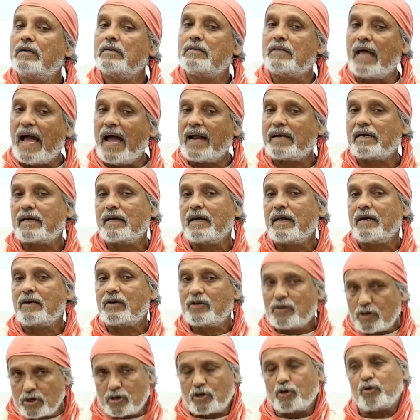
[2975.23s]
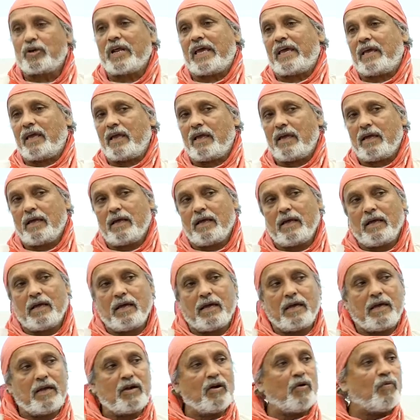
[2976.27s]
that today,
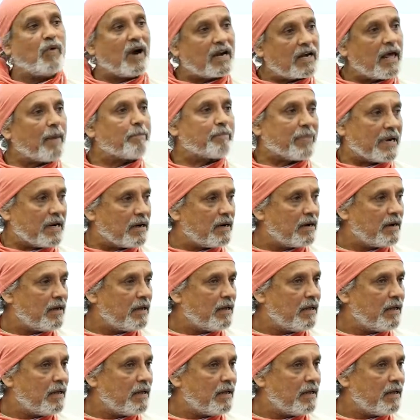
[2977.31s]
you know what happened?